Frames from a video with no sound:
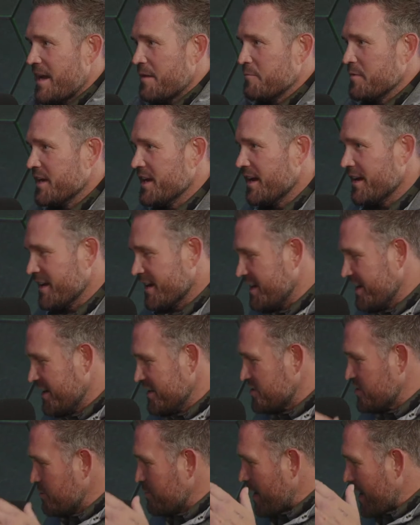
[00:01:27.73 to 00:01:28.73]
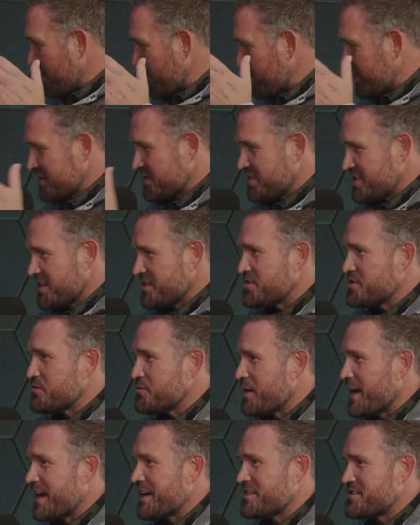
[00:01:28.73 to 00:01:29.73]
them. You gotta cuss about the
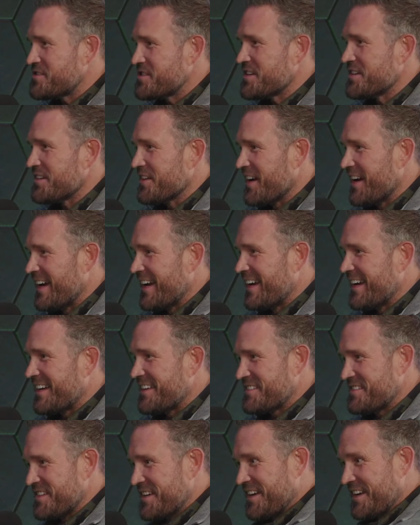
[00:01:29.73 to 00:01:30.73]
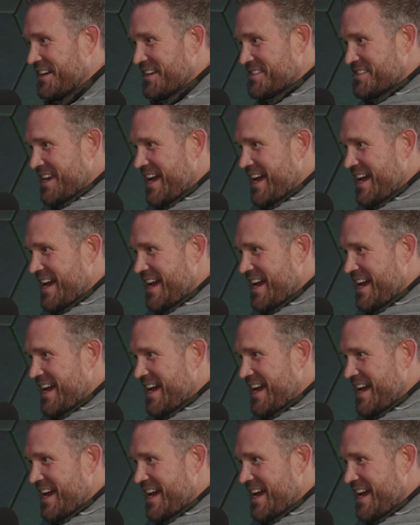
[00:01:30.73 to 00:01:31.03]
situation. Yeah, right? If you cuss